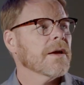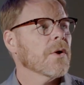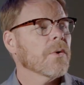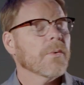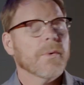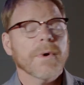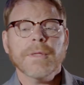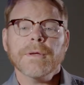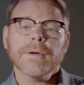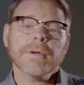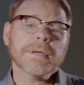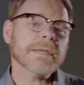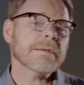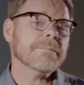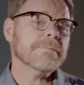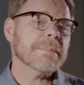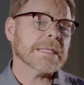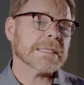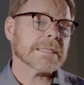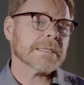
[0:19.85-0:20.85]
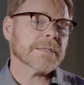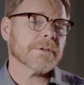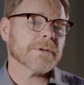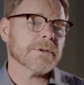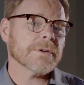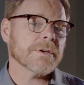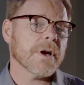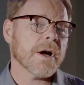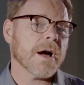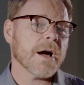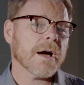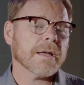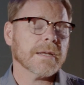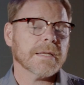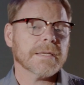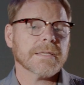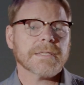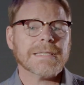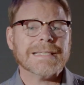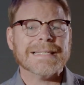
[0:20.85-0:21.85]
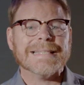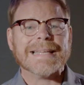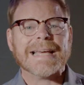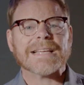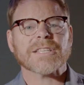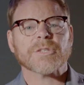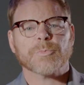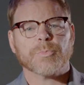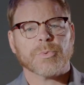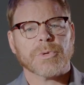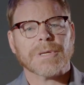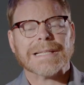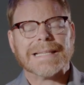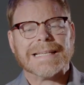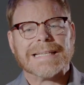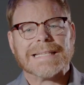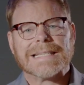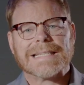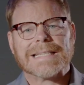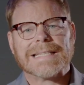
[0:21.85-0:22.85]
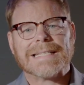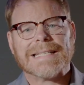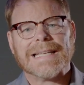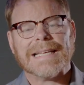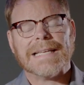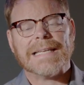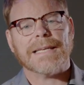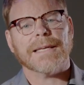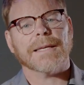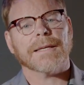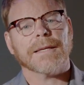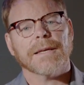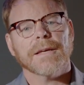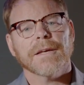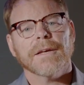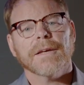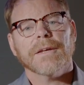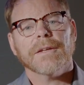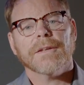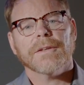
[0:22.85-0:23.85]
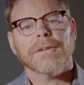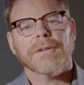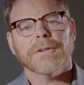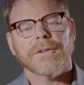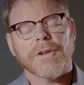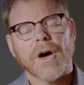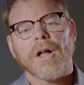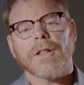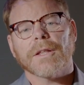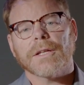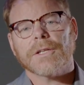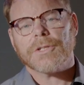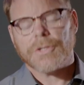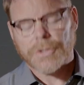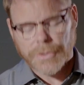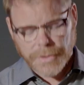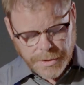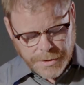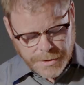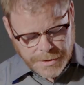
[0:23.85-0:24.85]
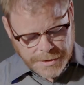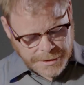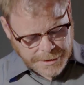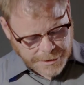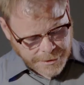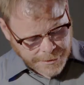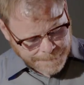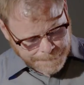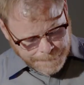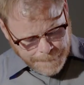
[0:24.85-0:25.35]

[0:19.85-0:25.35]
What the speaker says: whether it admits it or not, is desperately seeking knowledge. So here's the deal.